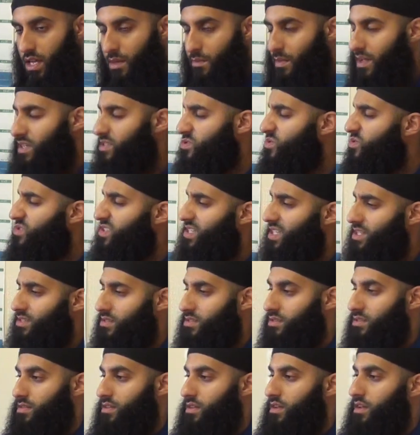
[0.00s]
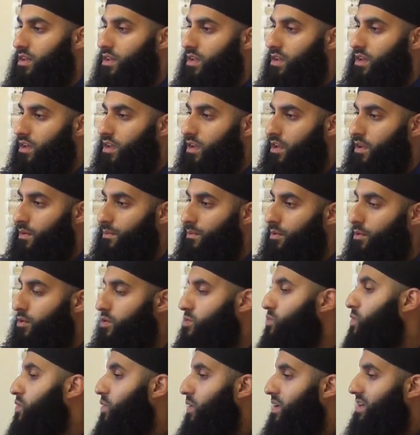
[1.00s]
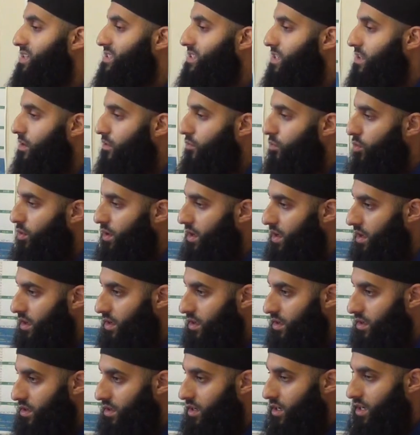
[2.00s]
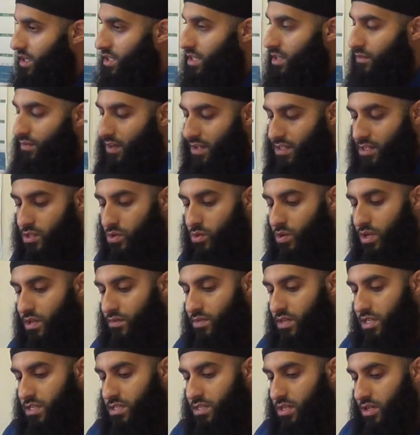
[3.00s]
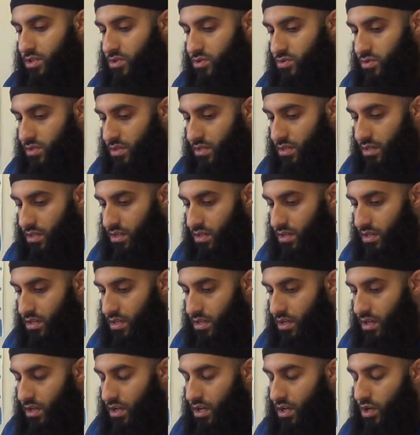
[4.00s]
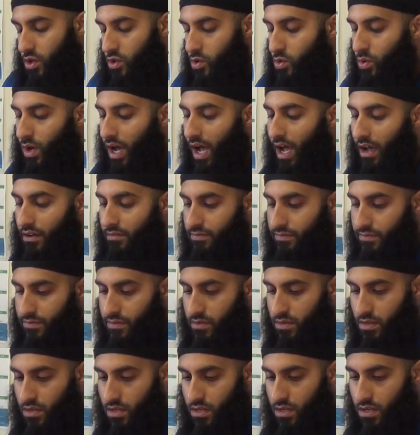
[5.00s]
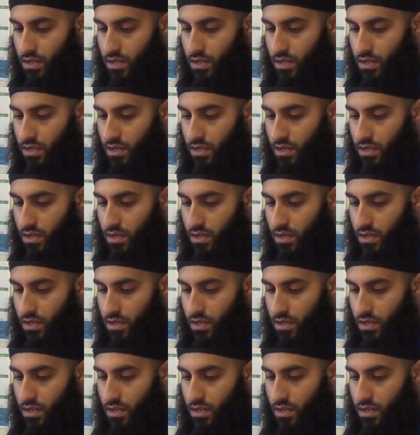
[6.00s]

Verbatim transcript: Makes no sense. Because we're not in a state of war here. The fact that you live in this country, you have